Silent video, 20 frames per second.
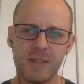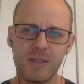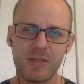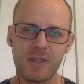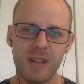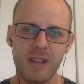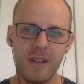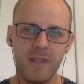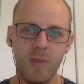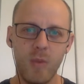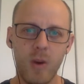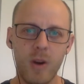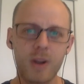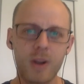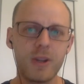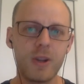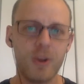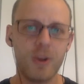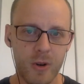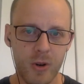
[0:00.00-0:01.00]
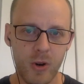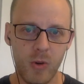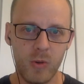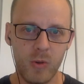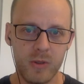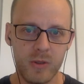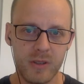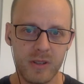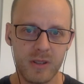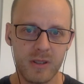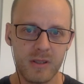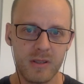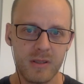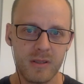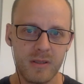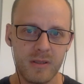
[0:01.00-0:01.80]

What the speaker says: yourself, what are your goals?